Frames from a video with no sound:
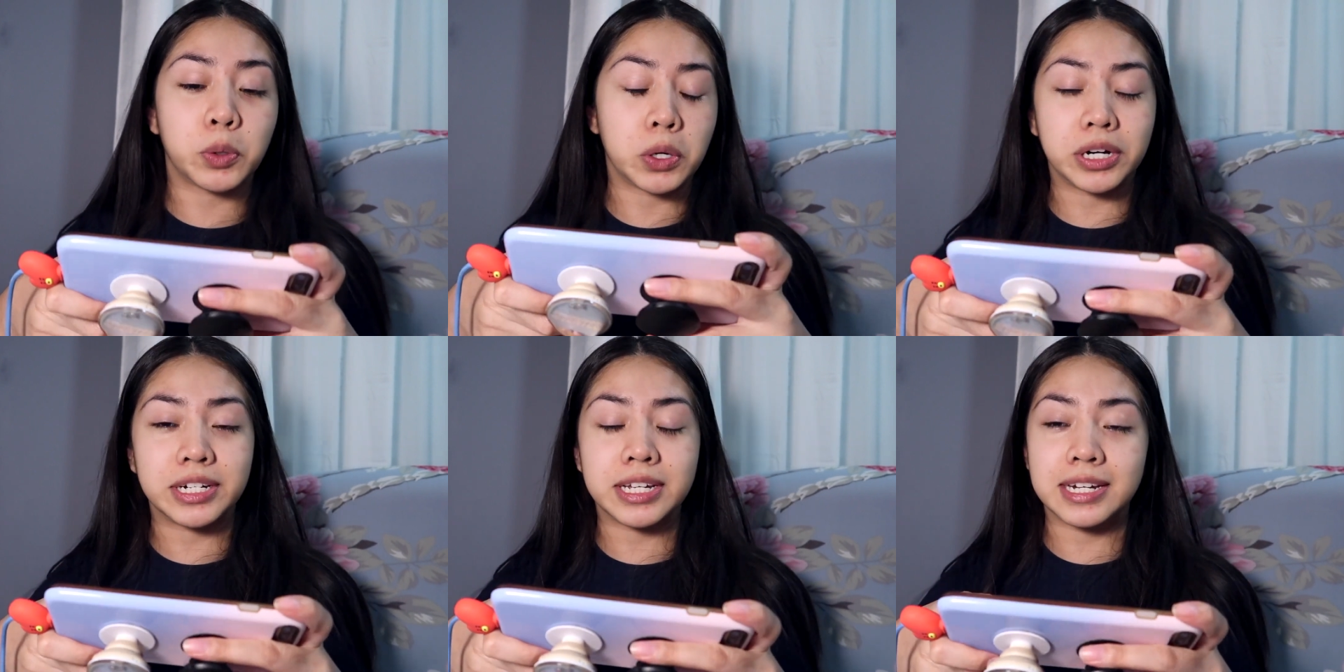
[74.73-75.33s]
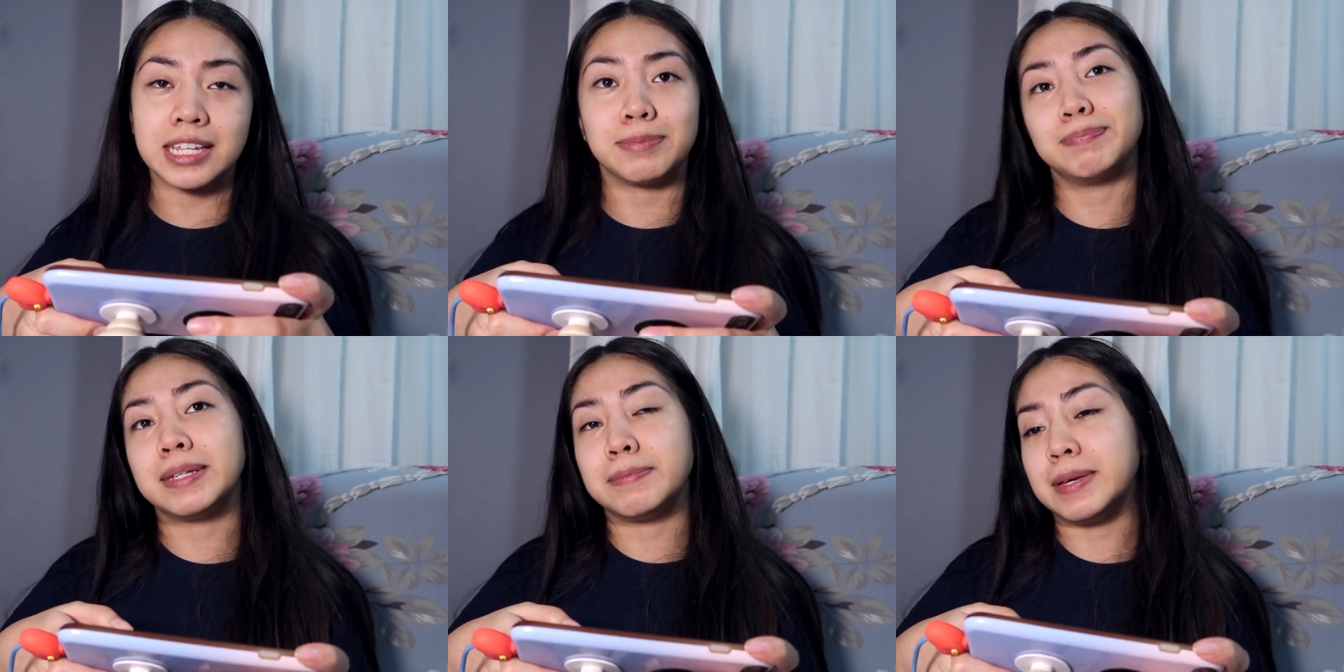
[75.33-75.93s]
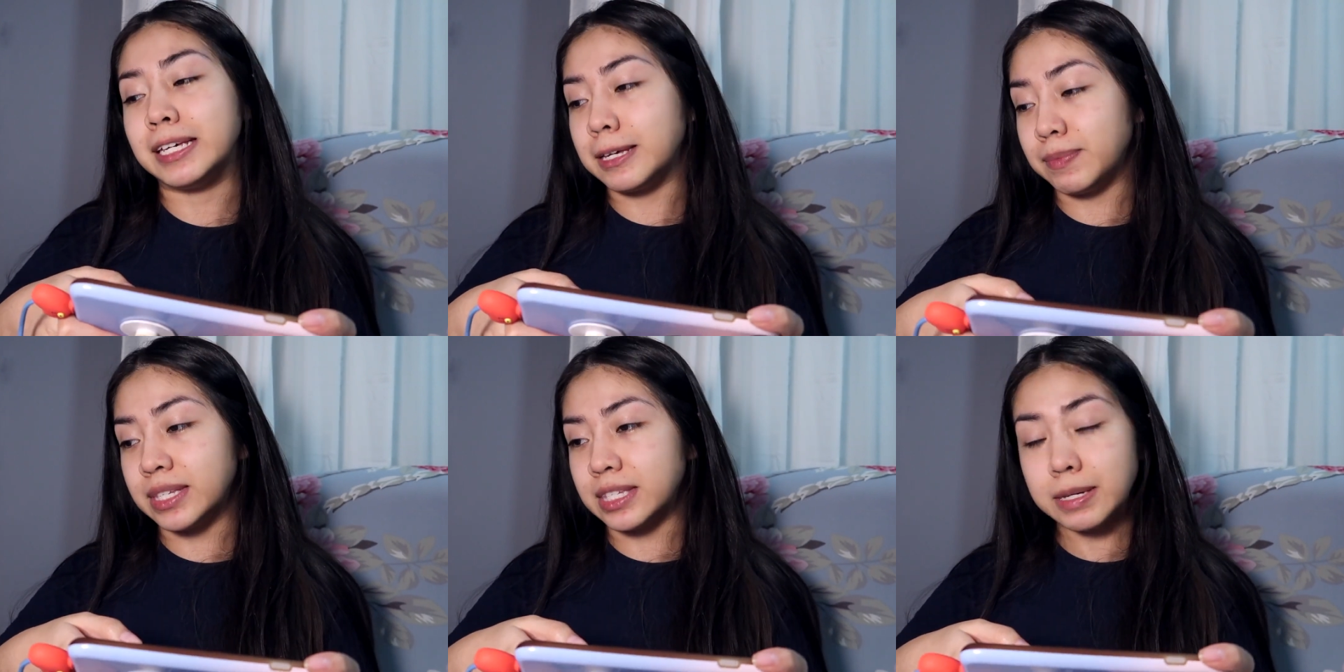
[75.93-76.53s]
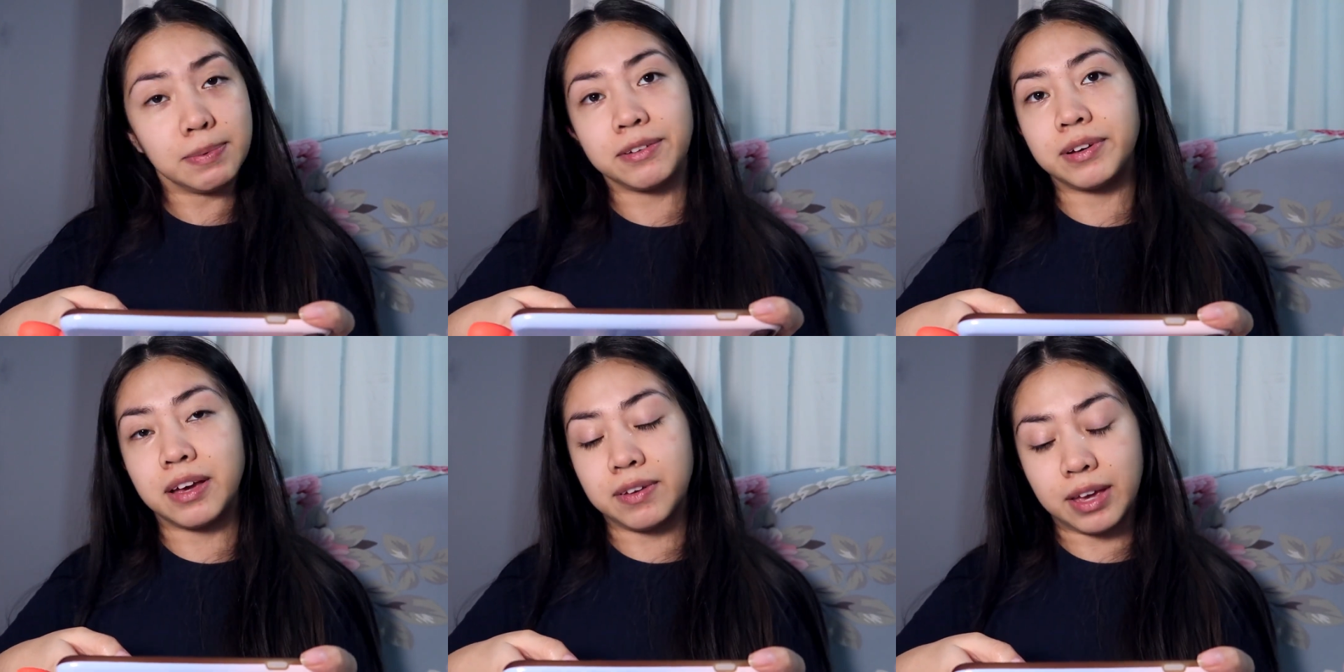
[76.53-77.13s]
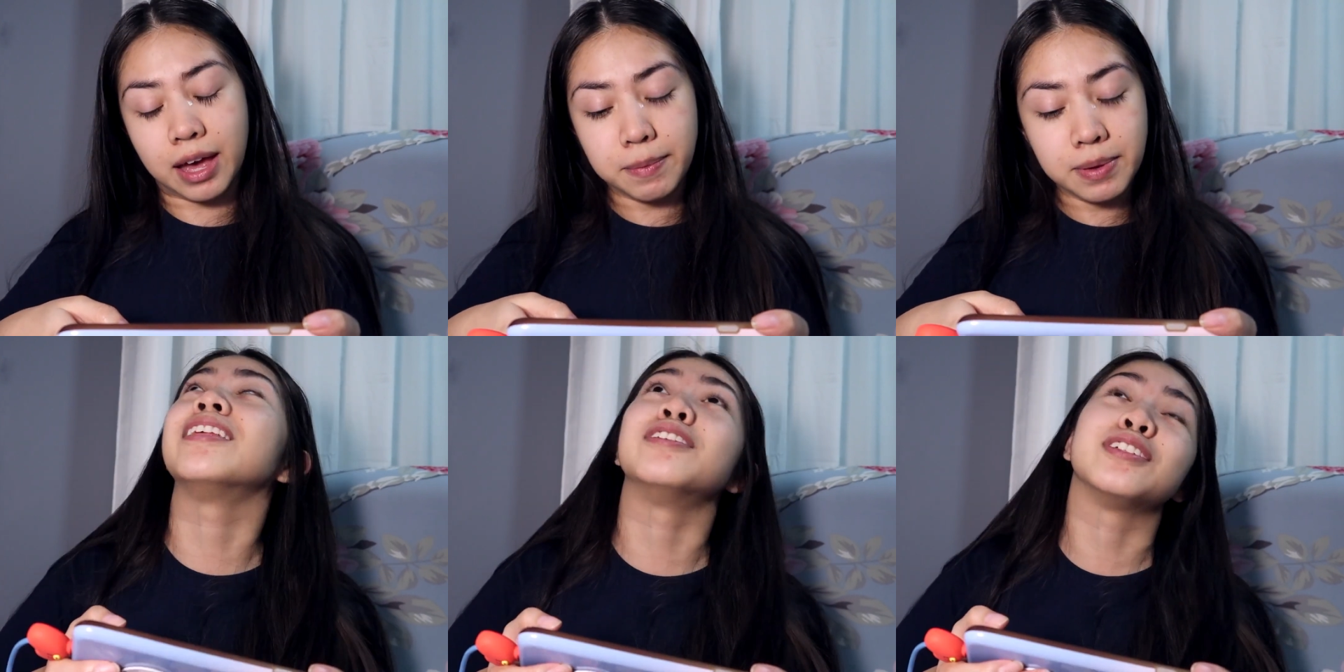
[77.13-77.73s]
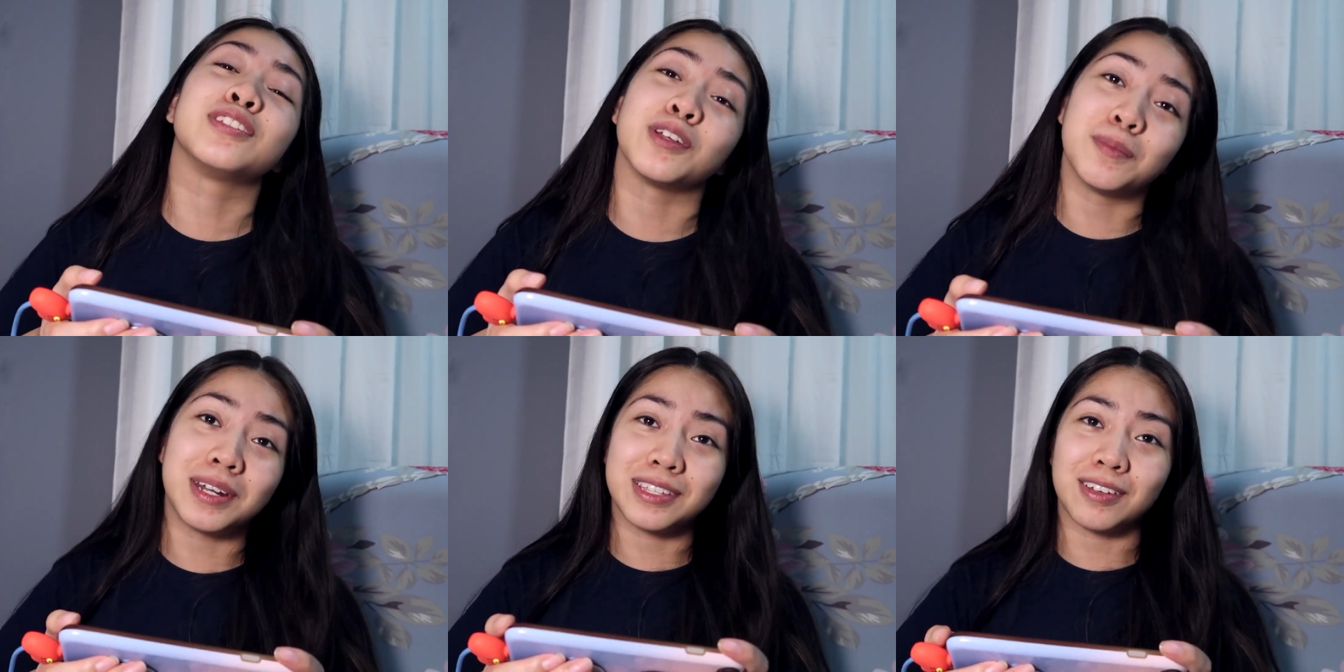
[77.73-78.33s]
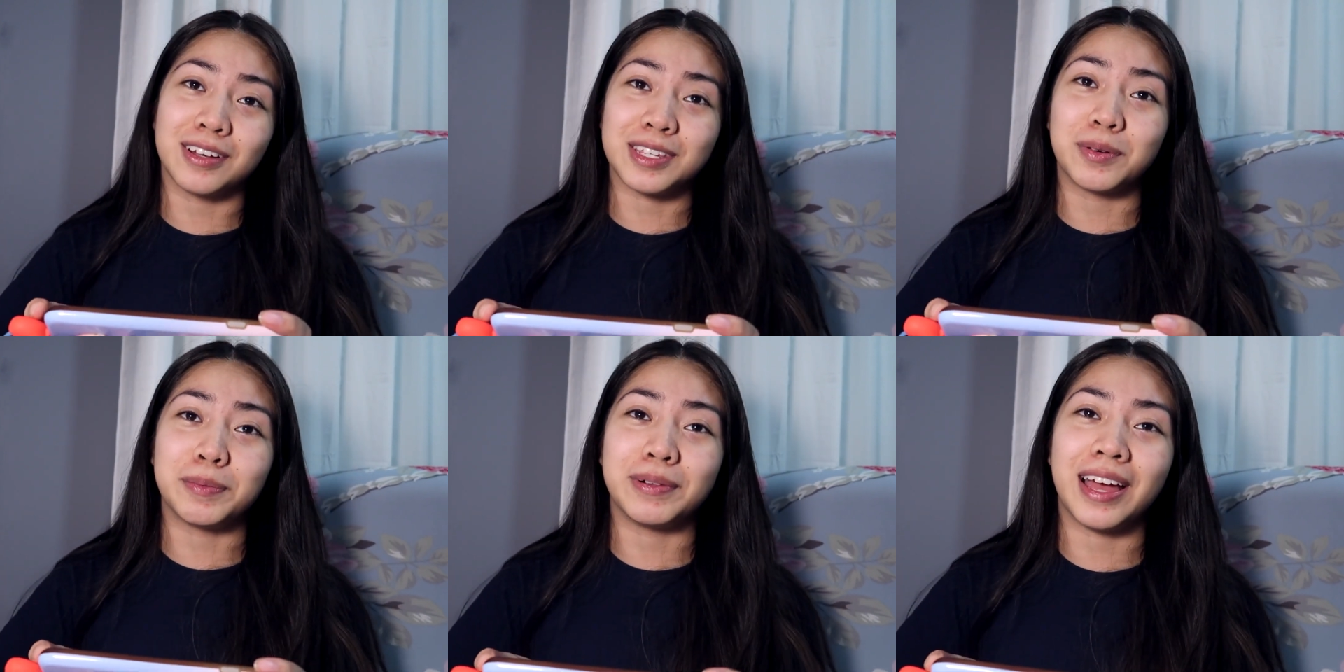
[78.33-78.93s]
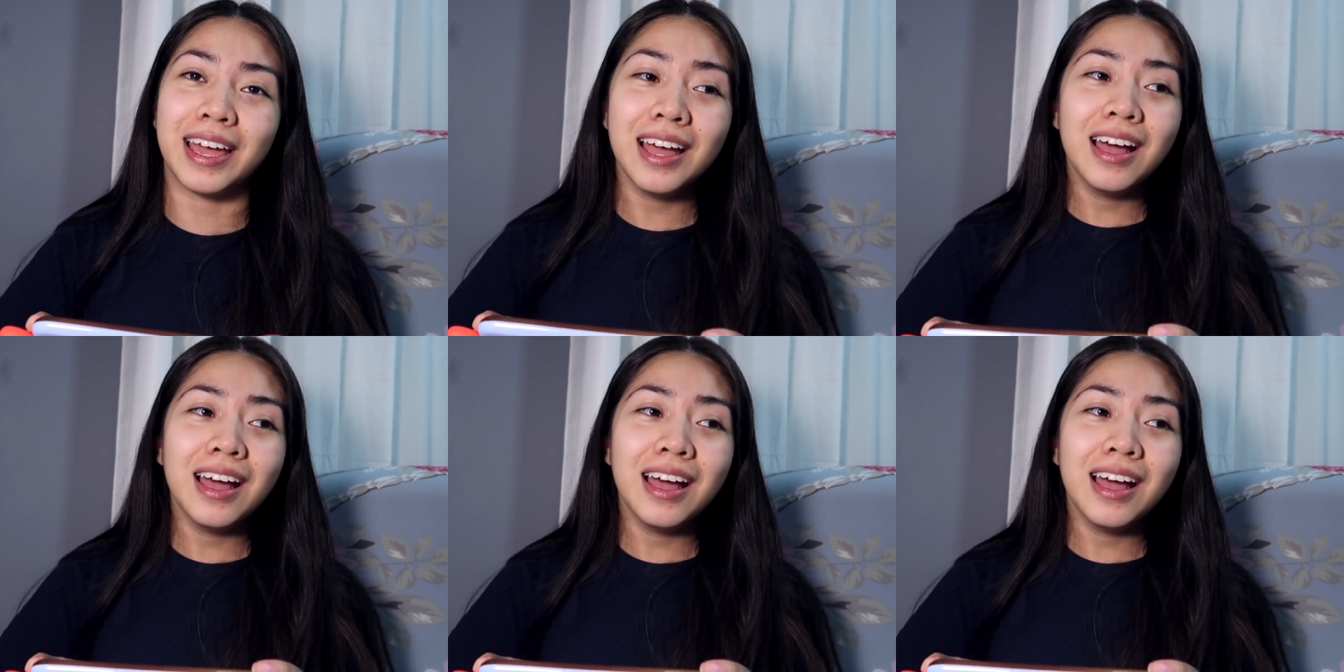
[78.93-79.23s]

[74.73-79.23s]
quarantine has been making me sleep at 5 a.m. There are so many songs I want to play.